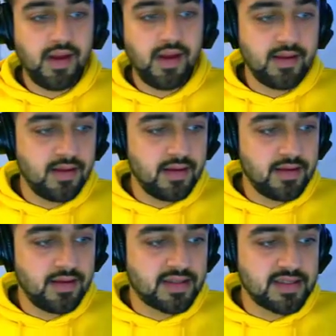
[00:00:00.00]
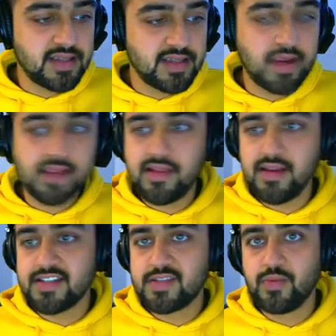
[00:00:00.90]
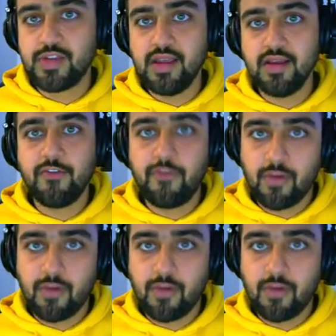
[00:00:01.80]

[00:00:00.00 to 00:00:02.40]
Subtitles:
So this is how you get the smoothing formula.